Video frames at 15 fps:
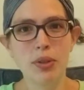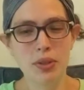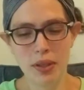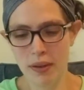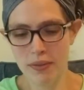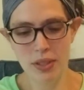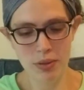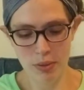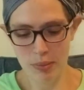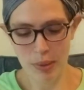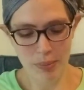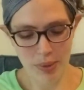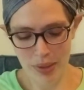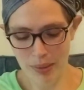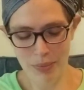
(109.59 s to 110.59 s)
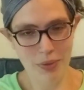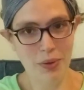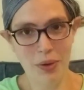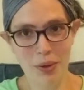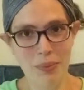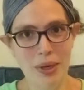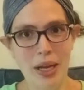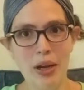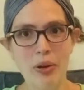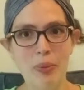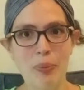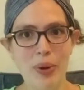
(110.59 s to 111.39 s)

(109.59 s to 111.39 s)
so I've just remembered them and wrote them down.